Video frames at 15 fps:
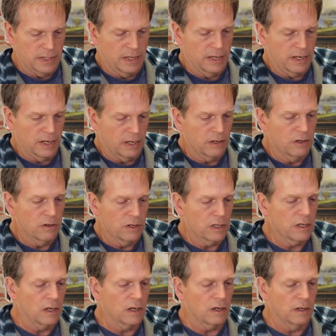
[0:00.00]
get it
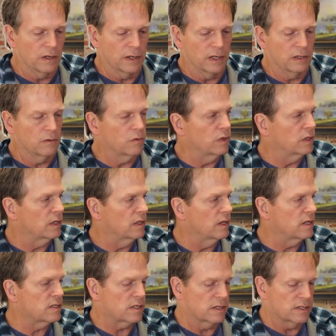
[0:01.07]
good and clean with
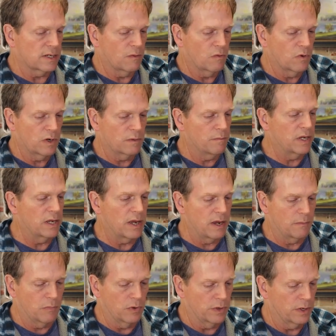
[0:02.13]
this because I want to be
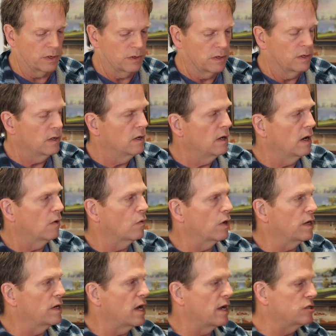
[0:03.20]
able to, I
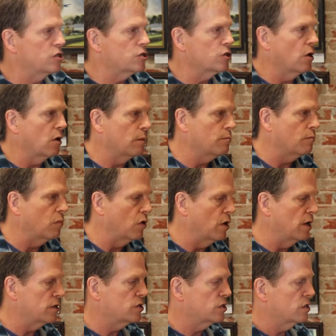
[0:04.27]
want a nice sharp
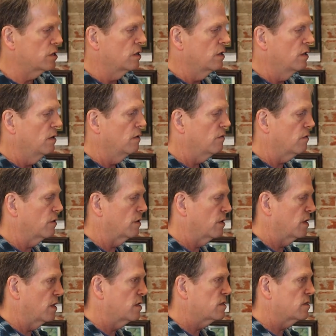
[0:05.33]
brush for
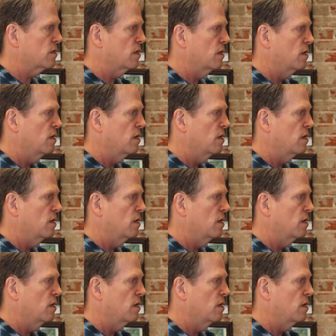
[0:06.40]
this.